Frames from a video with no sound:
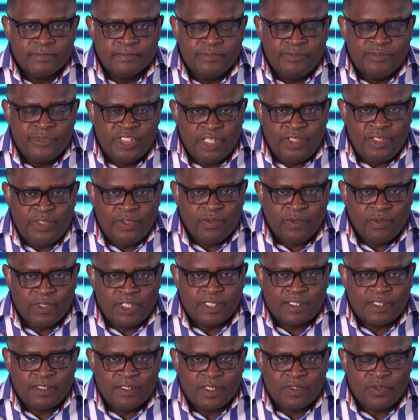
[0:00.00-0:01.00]
Did you
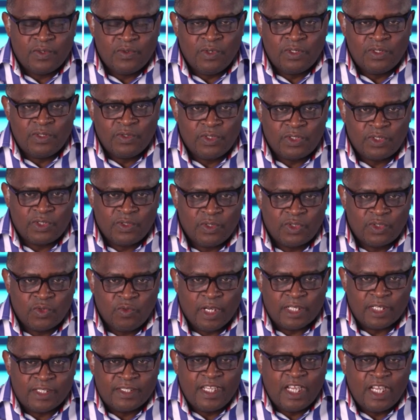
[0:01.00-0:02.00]
notice that those
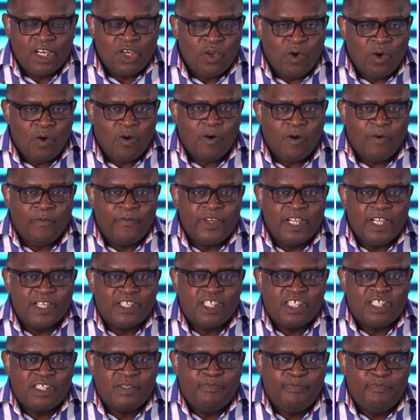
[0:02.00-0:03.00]
words? The law of the
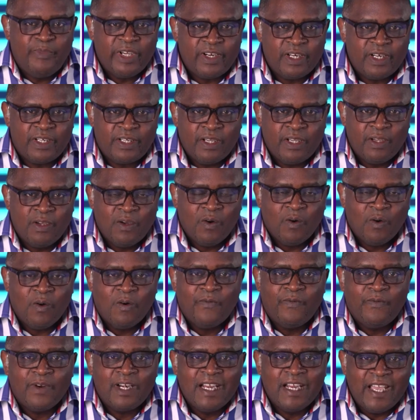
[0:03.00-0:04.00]
Spirit
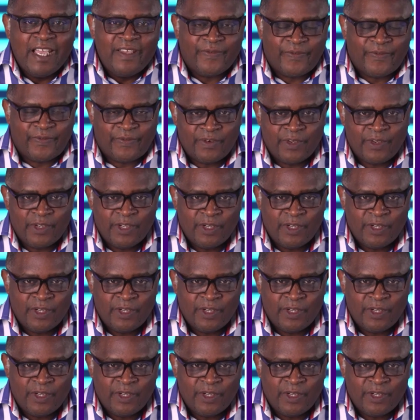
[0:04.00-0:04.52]
of life.